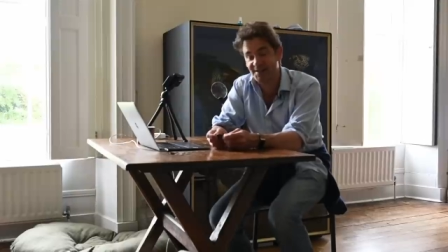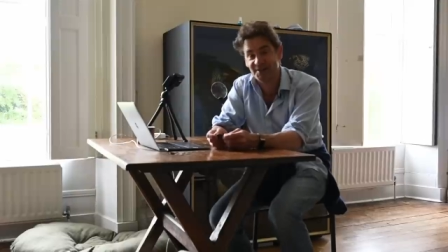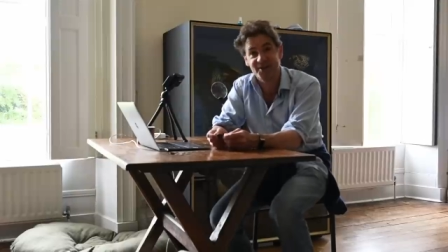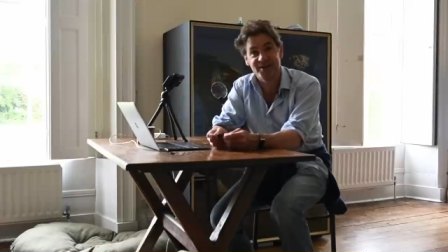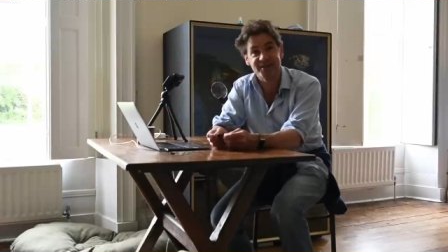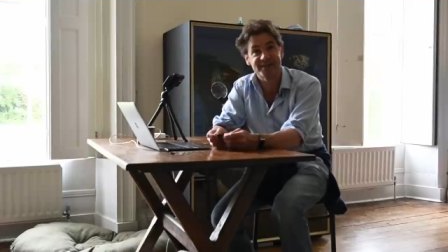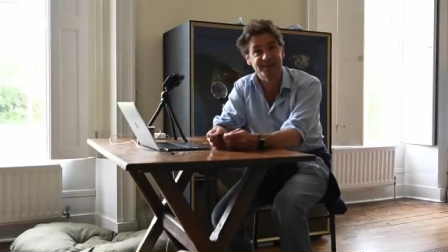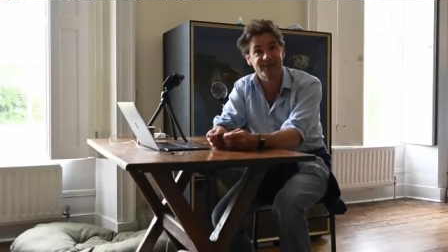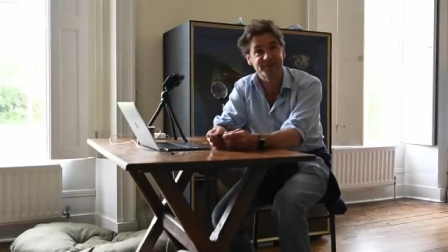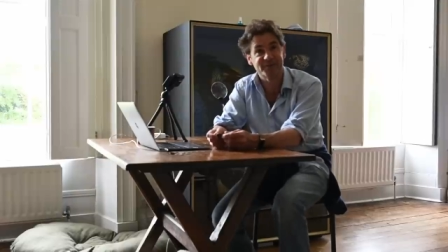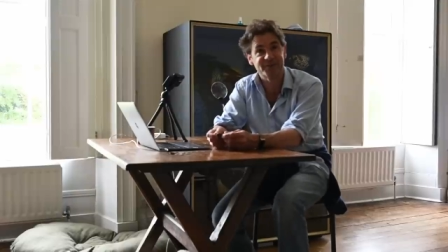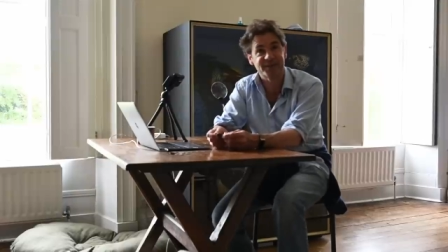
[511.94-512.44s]

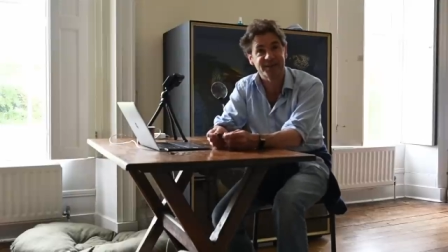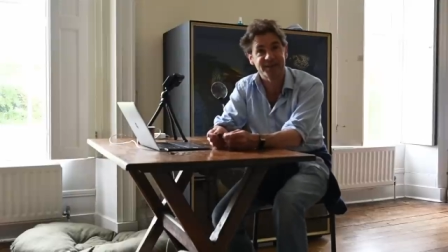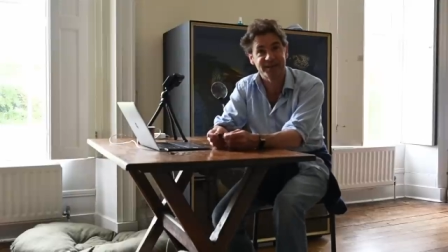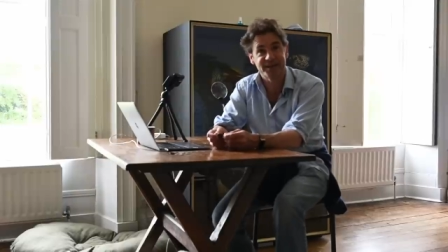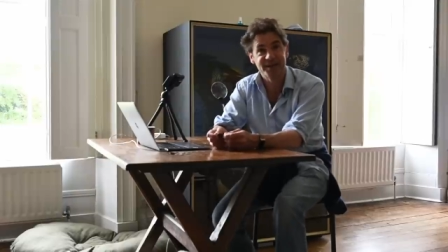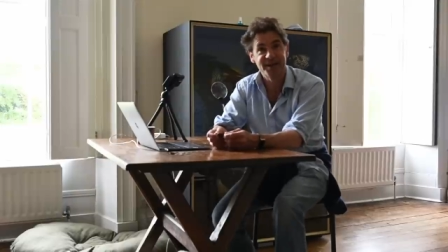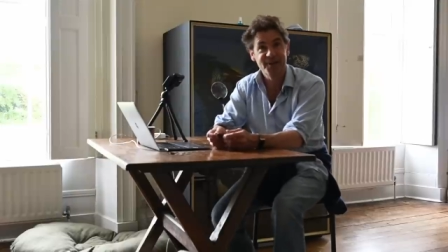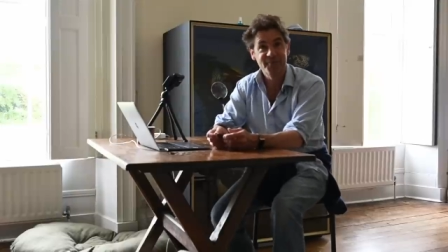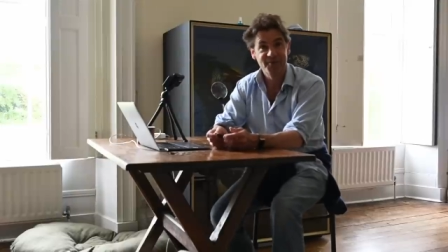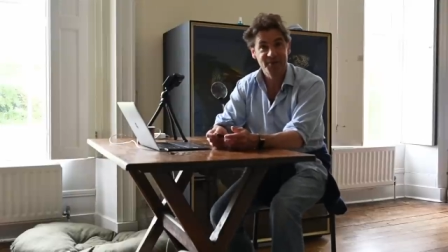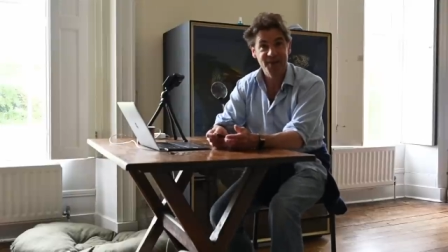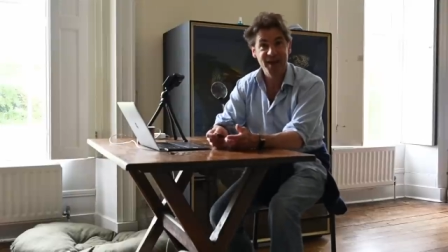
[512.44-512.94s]

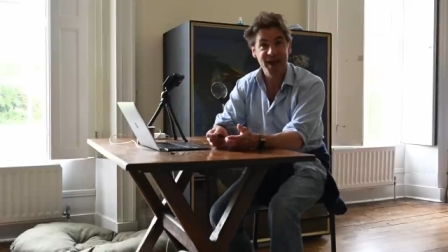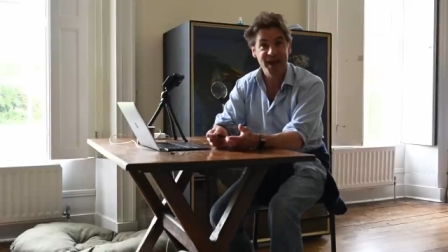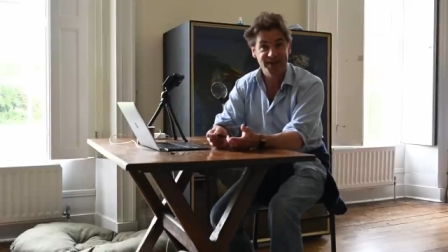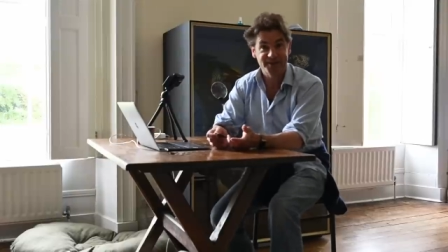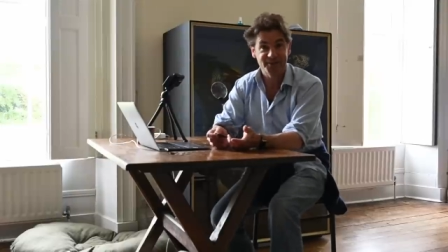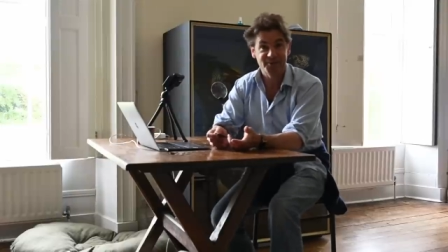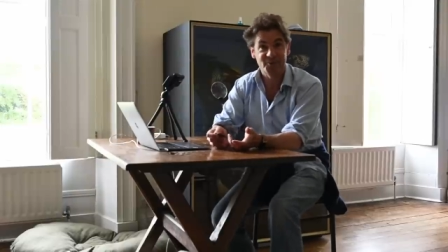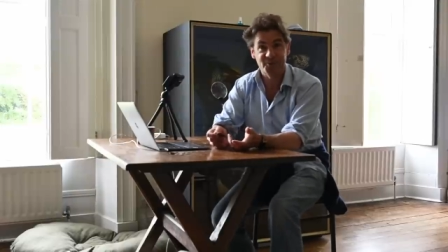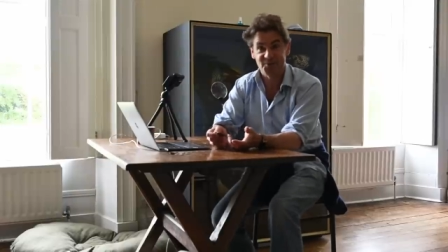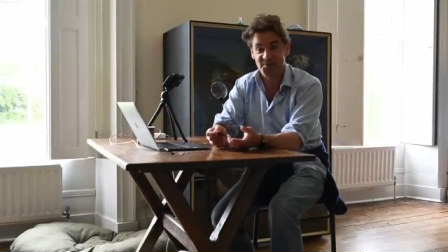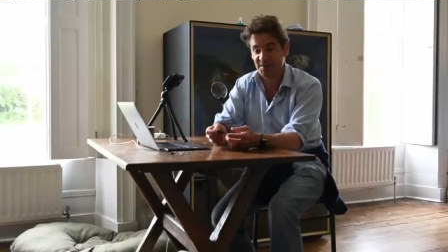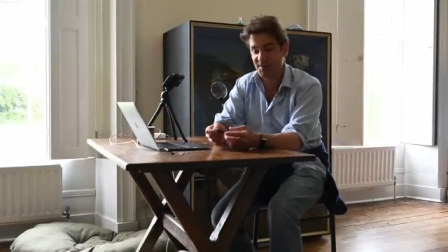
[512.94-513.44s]
scientifically, but
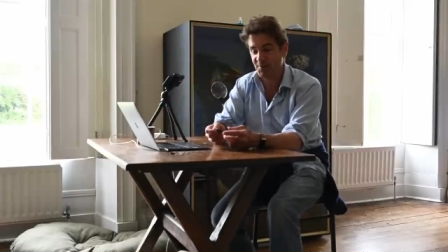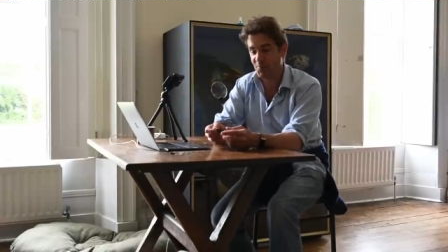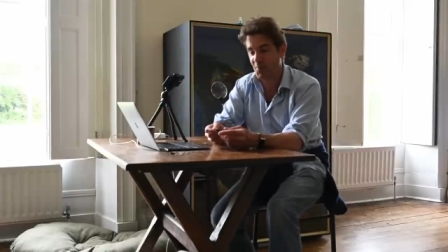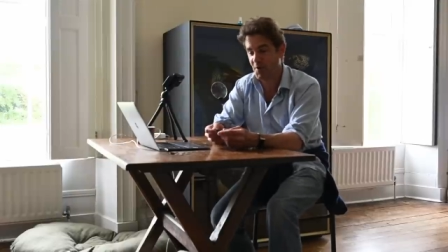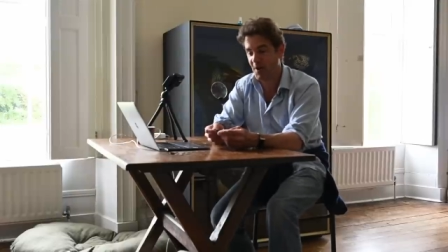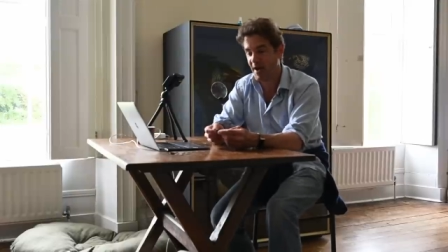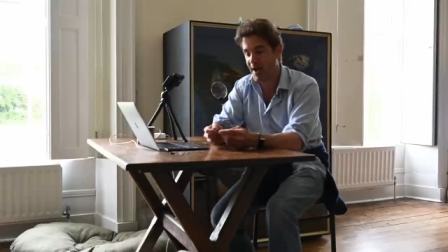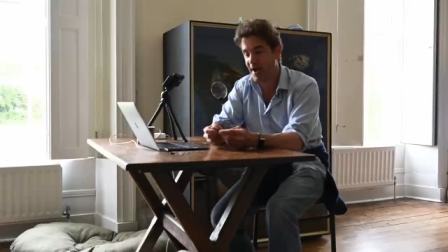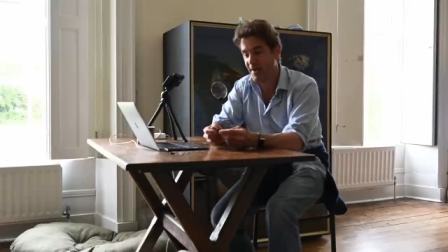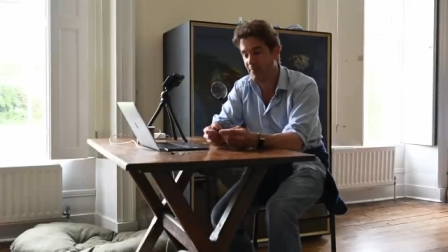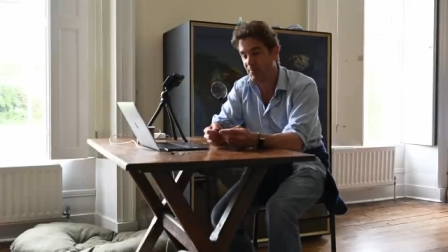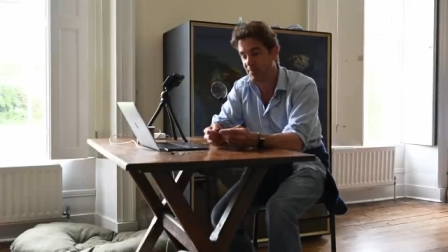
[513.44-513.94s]
that's obviously
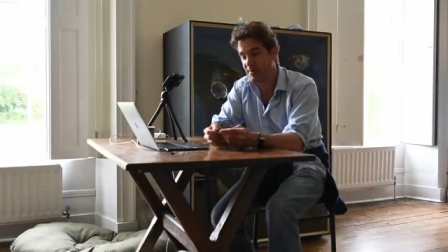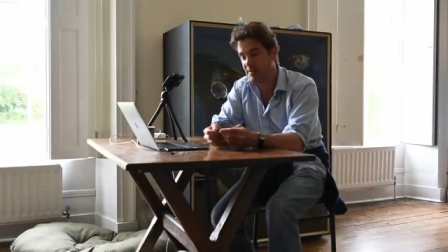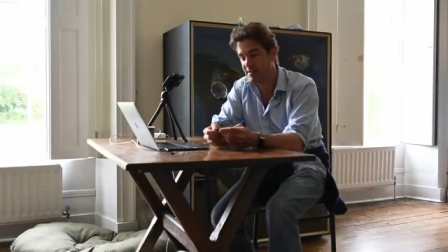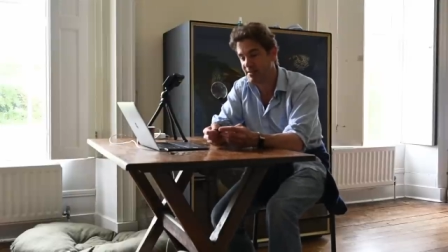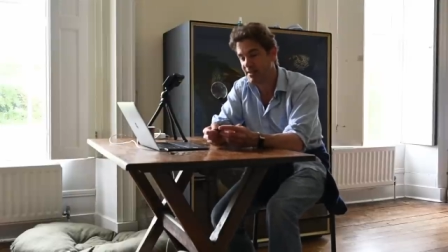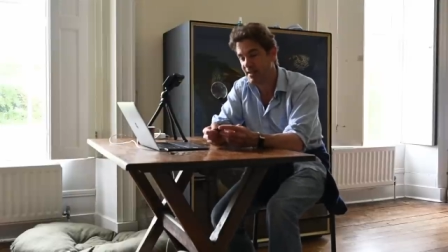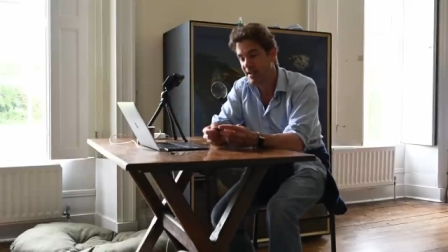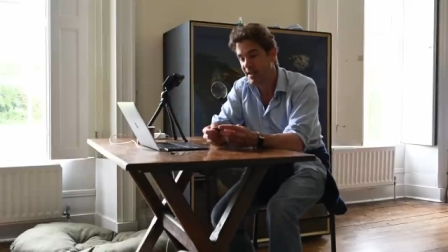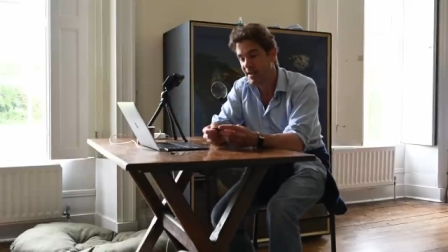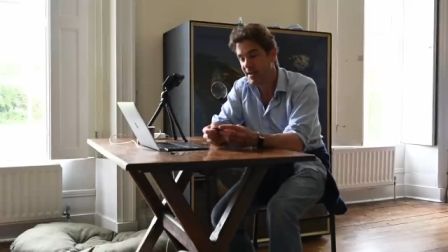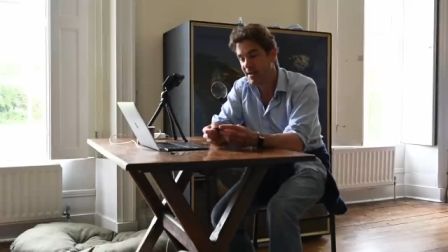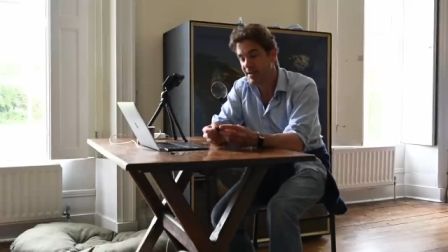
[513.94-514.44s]
what happens.